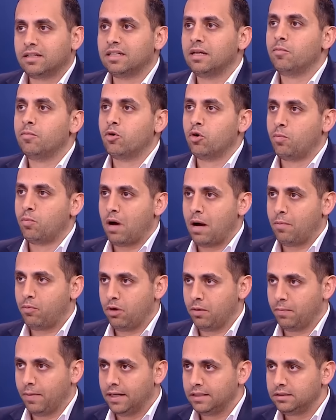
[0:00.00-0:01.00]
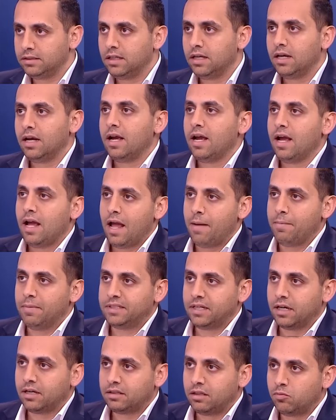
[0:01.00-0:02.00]
They speak like
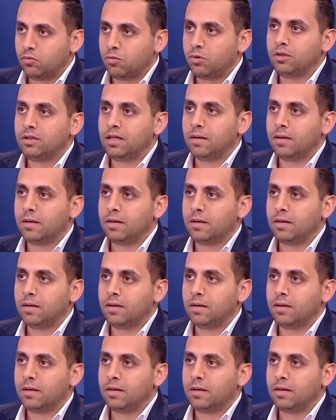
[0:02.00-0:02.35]
fluent Greek with